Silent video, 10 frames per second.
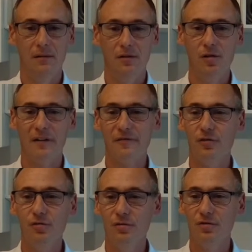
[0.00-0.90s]
You have
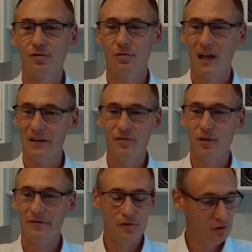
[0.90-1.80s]
to thrive. You
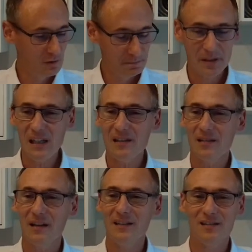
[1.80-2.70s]
have to compete.
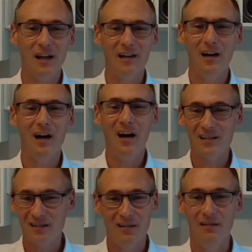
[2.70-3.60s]
It's a
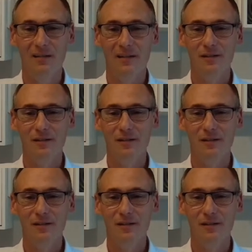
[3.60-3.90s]
hustle.